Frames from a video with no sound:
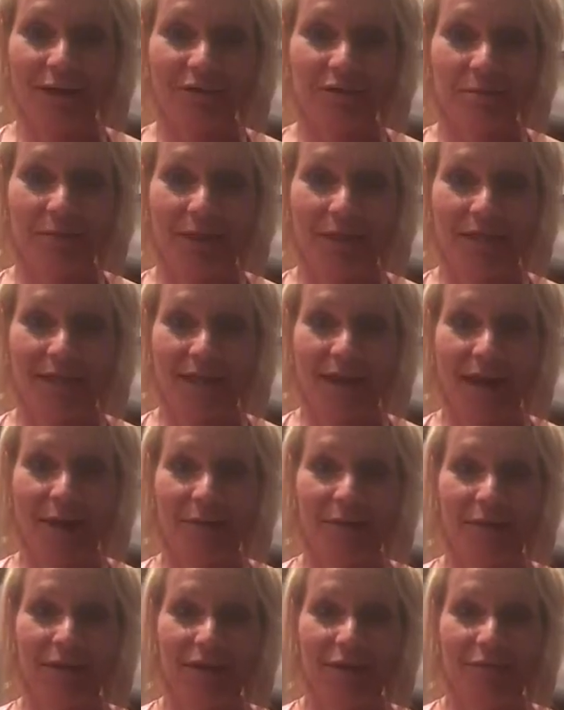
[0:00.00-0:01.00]
have to be in an
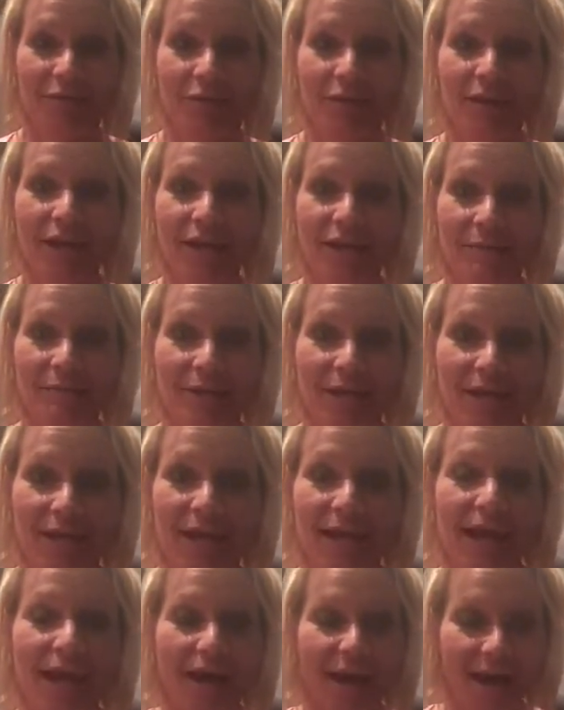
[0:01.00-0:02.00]
hour. If you're like
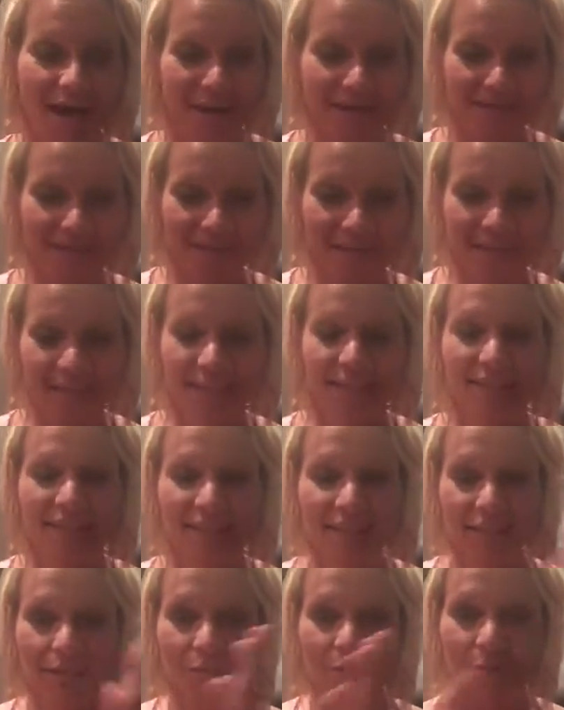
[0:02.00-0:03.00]
me, I fit in
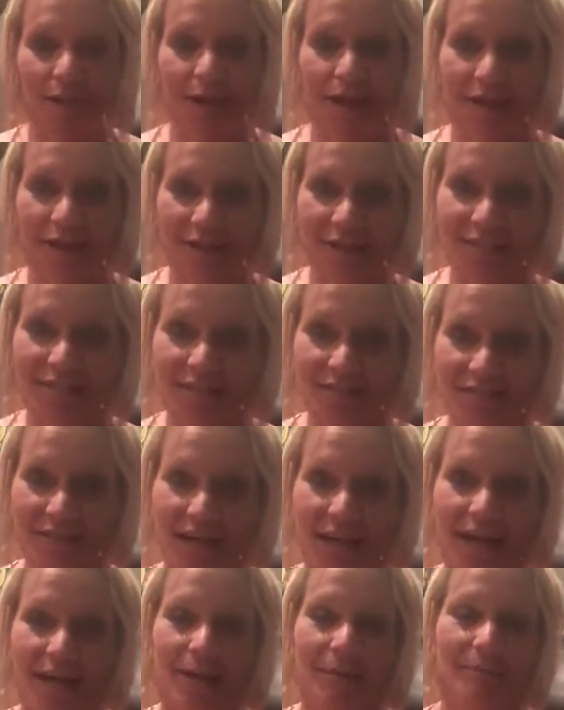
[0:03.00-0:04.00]
little pockets of
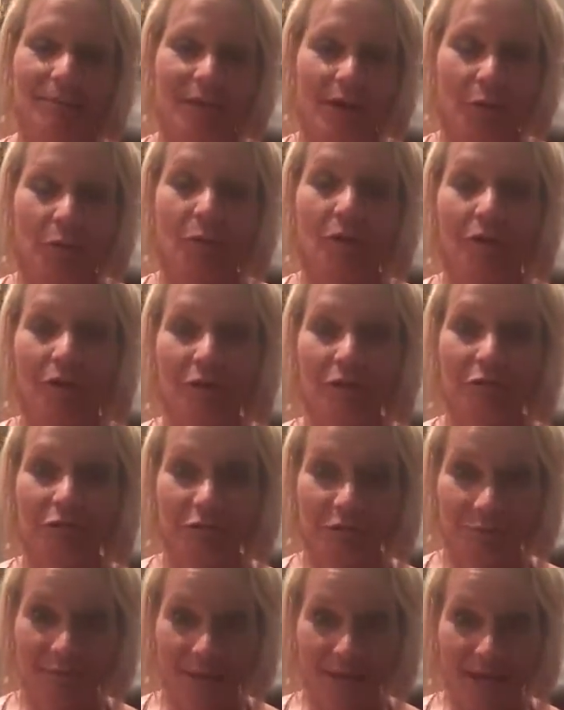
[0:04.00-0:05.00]
time that work
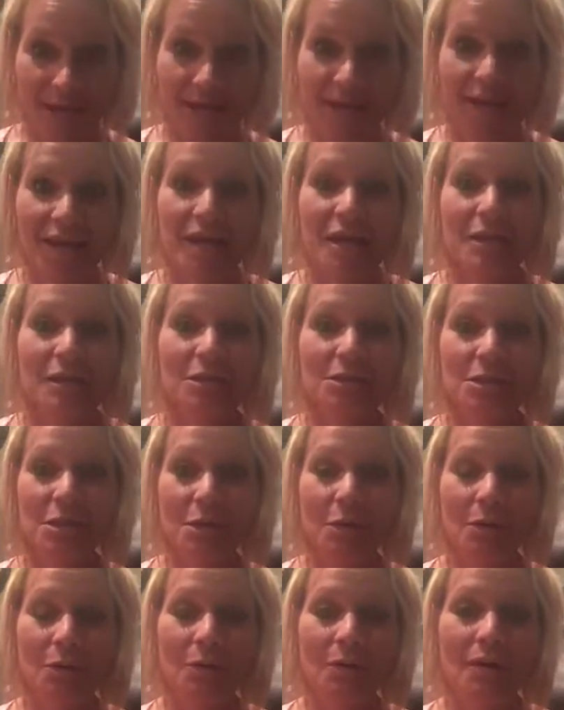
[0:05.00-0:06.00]
for me.
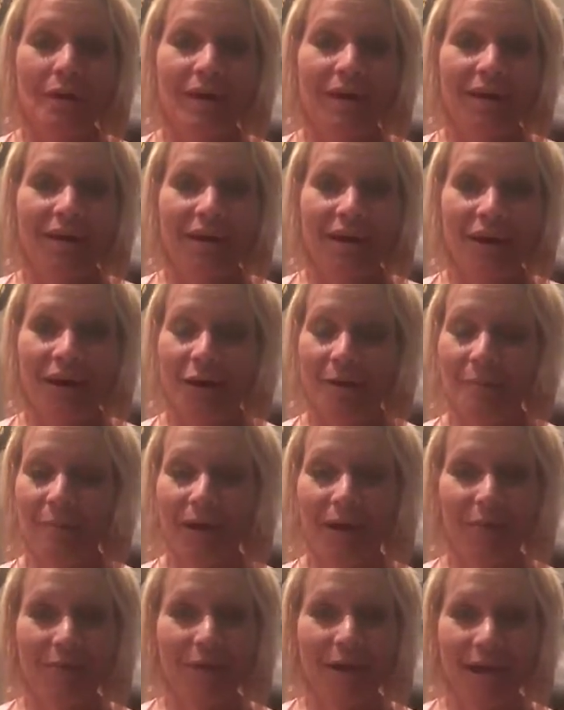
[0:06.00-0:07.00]
So on
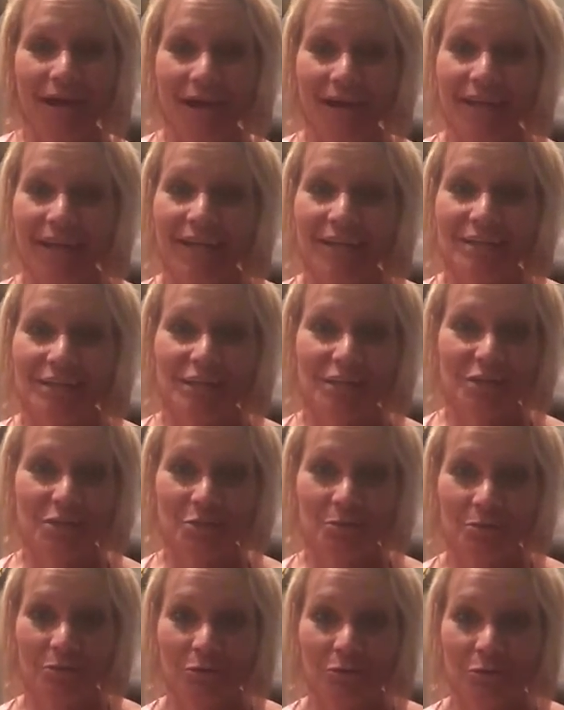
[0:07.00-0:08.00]
my way to
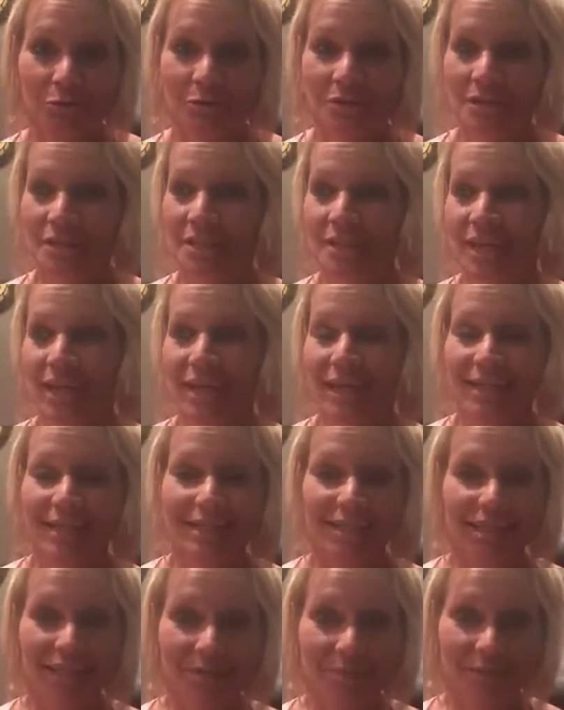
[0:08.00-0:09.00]
school, which is like
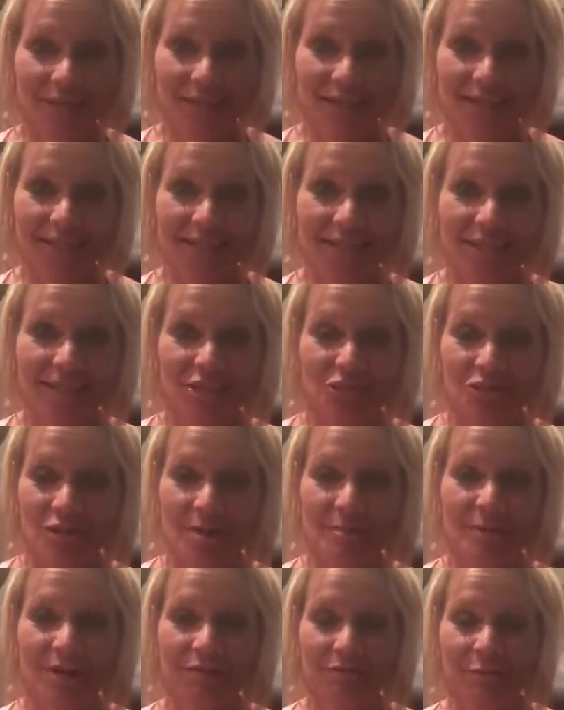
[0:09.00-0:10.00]
10 minutes to
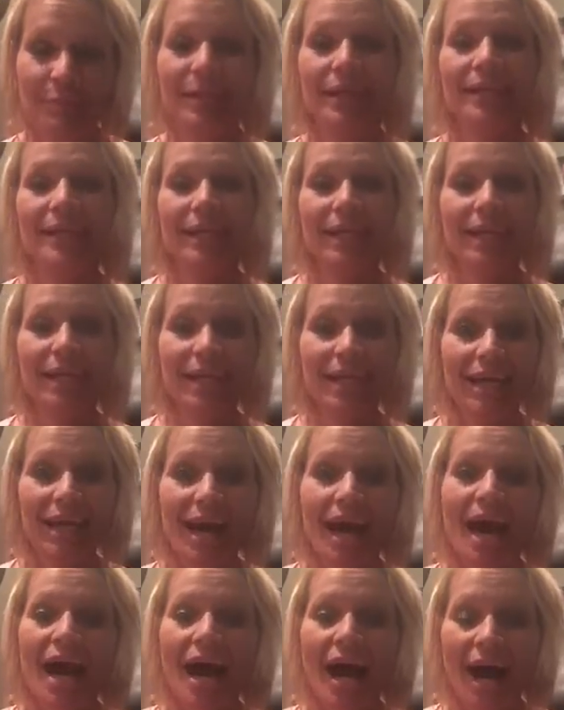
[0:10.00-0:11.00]
drop off Bentley,
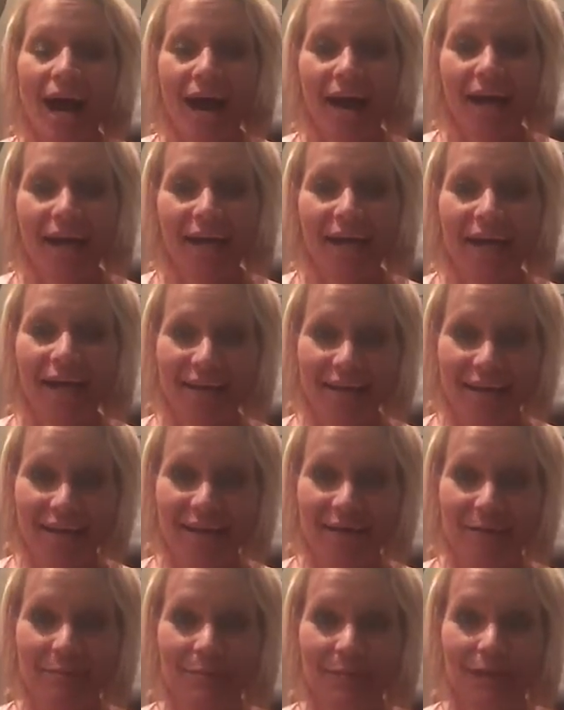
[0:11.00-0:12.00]
I
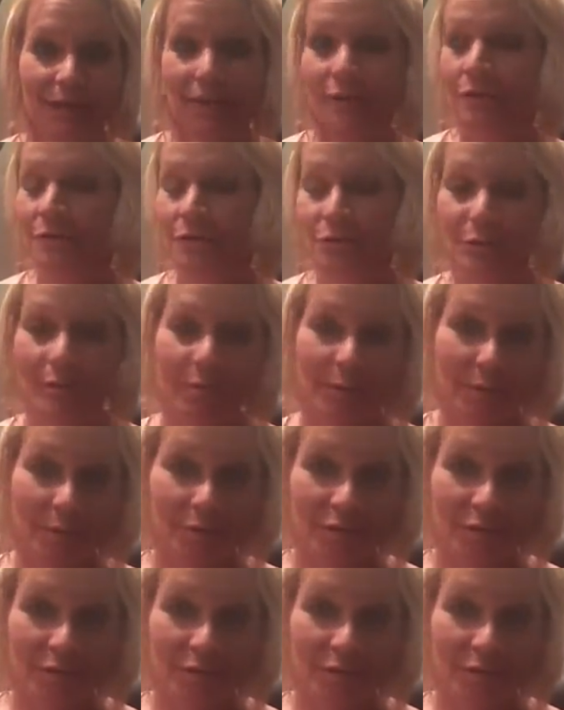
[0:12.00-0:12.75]
am either doing my